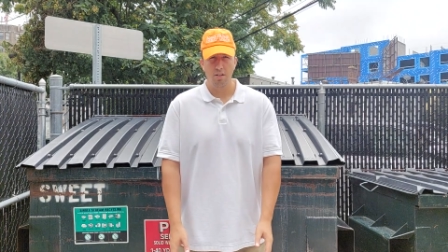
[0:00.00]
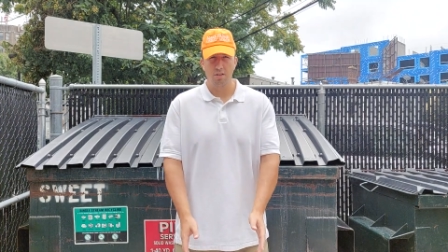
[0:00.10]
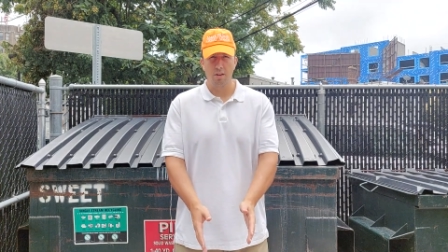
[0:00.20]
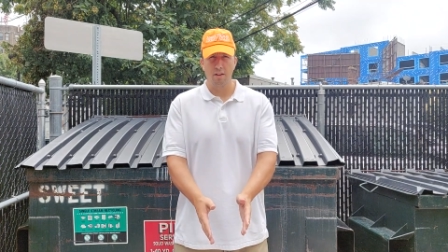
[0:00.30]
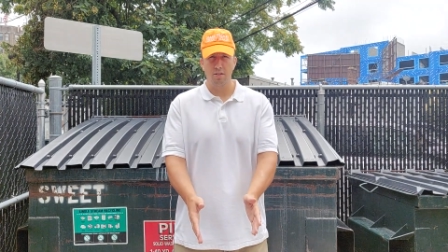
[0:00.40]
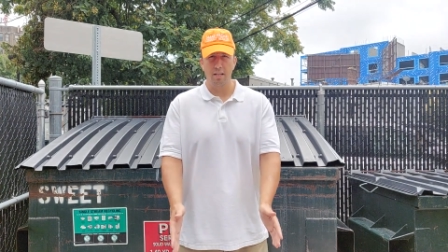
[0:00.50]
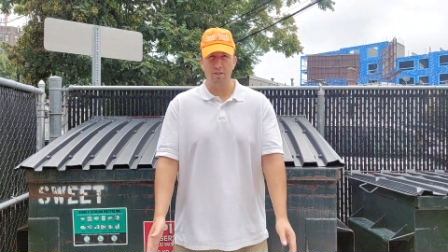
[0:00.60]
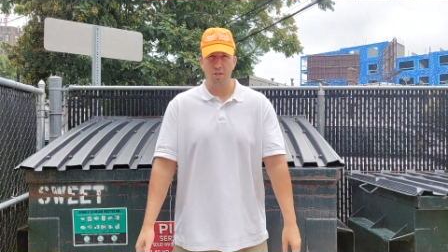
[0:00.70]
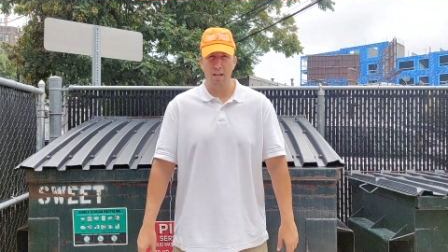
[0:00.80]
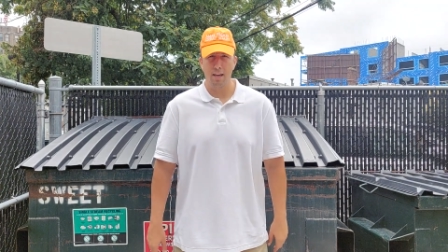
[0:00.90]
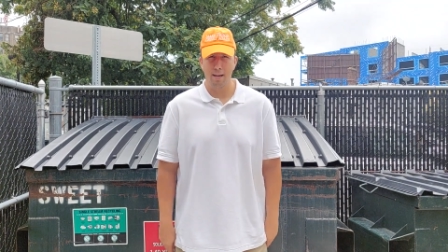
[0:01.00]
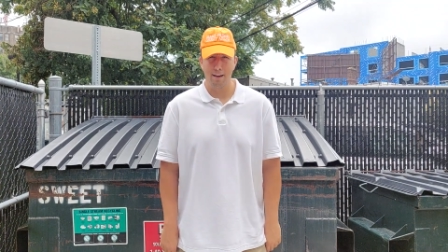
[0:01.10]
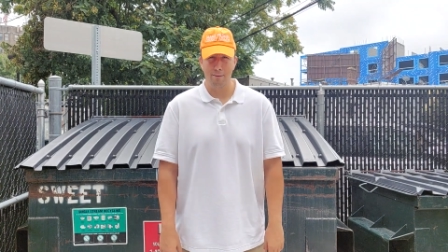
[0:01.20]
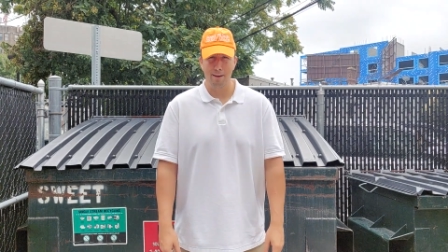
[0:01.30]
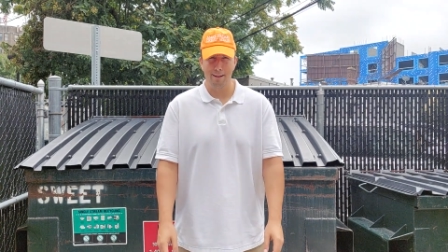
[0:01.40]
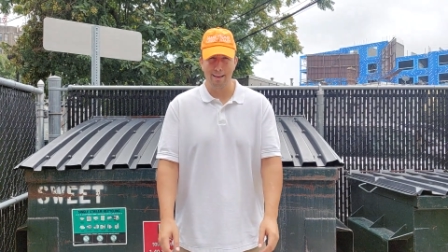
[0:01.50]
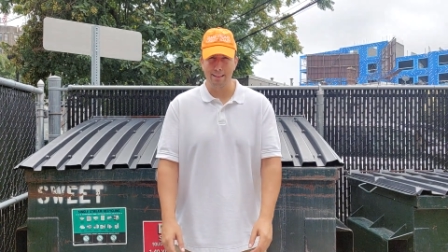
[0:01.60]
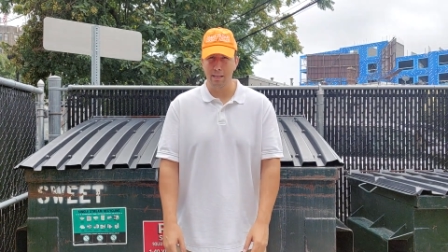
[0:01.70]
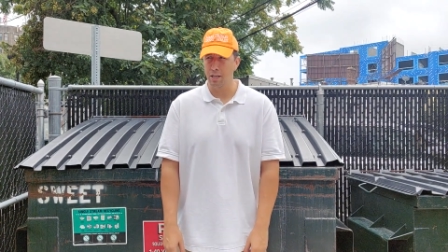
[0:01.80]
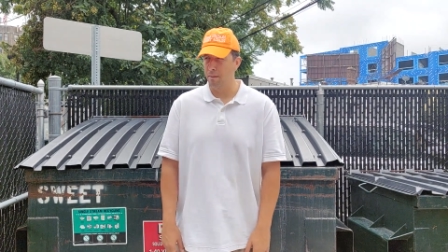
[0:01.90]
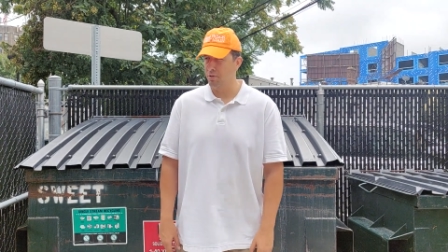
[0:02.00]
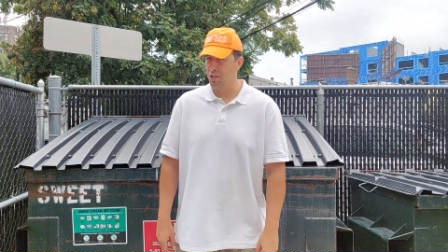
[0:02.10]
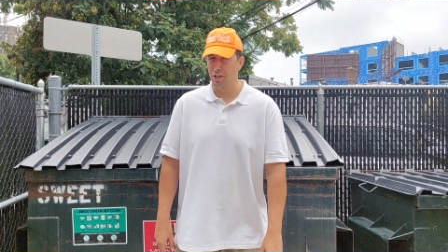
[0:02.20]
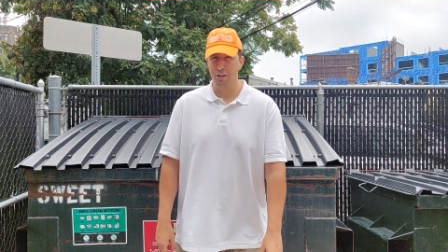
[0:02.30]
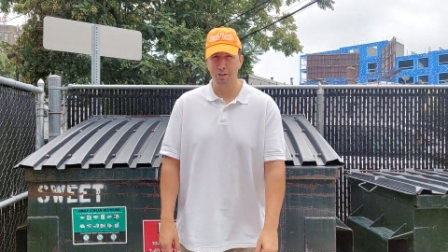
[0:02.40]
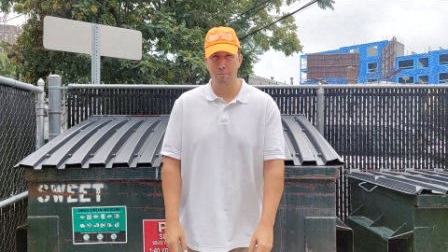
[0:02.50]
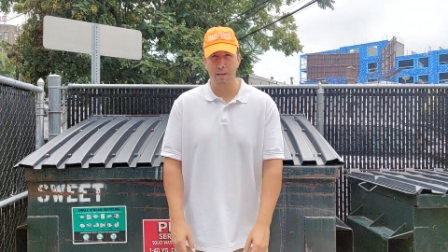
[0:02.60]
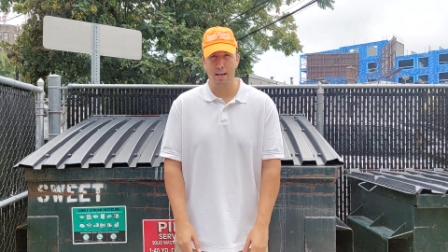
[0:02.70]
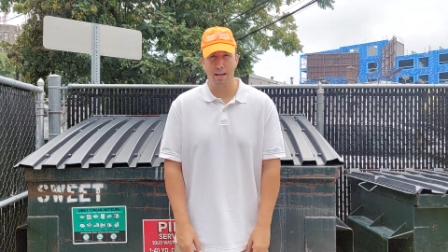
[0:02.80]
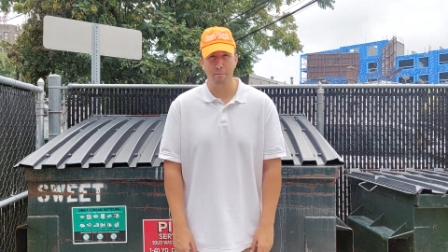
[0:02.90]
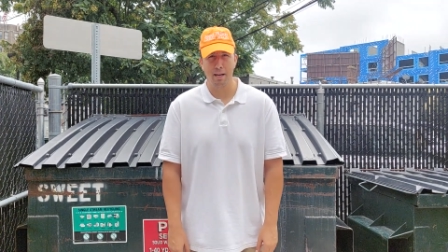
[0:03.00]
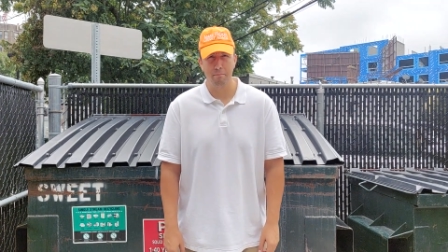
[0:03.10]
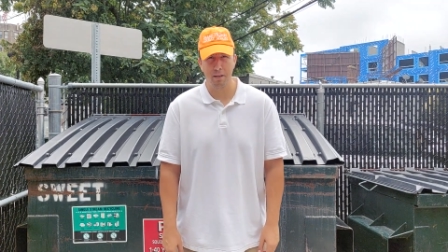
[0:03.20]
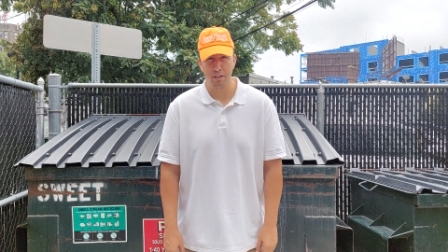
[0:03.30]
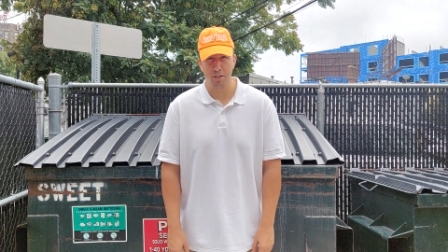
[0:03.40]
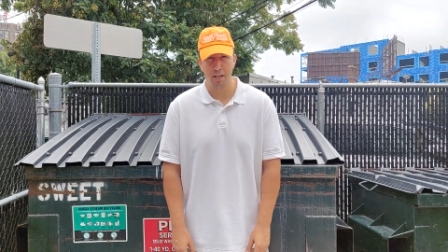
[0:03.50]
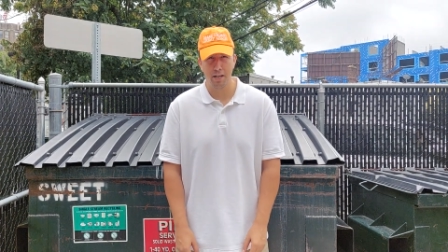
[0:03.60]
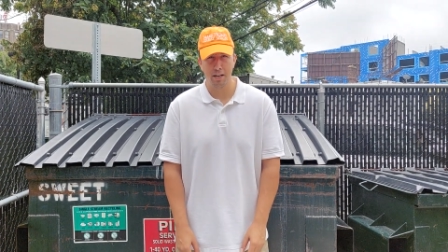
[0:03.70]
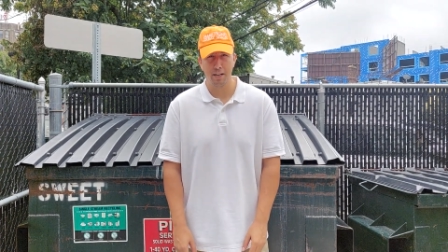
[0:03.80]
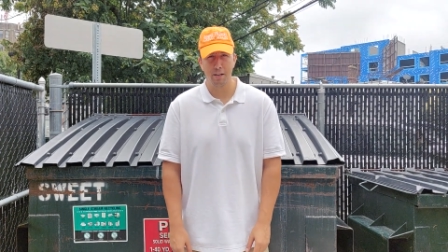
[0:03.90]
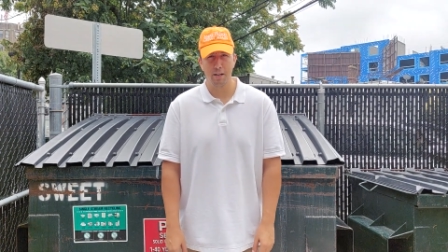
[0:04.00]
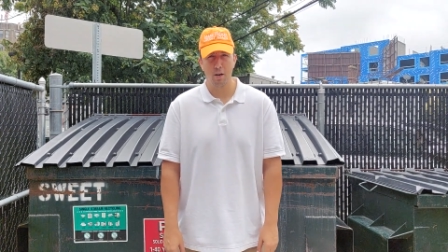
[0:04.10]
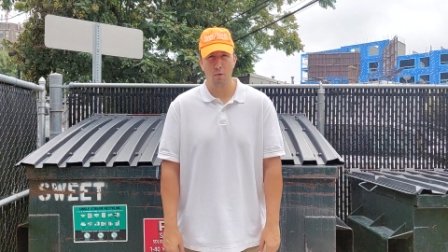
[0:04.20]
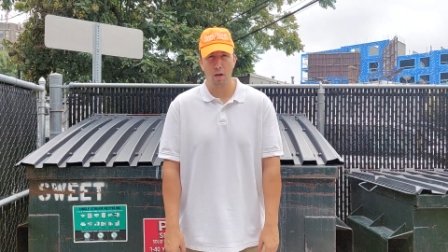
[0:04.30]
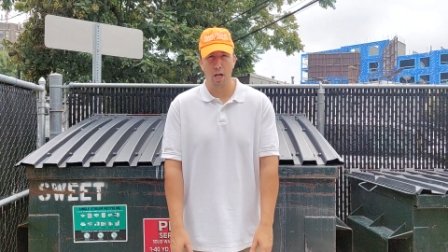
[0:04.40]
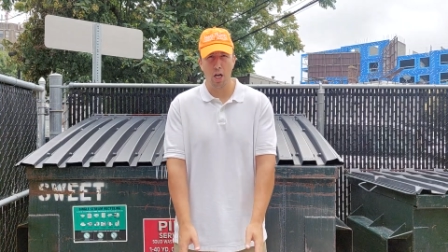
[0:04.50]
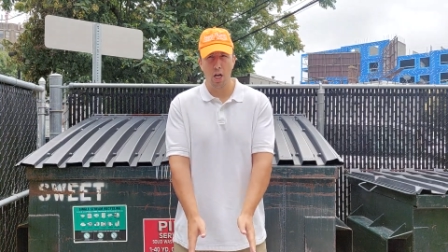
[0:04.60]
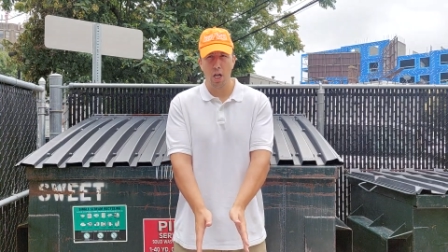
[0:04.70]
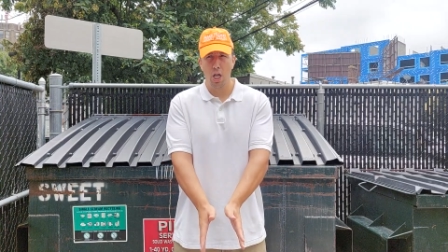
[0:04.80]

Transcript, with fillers: So as you can see here, we are at the dumpsters behind Bedminster, where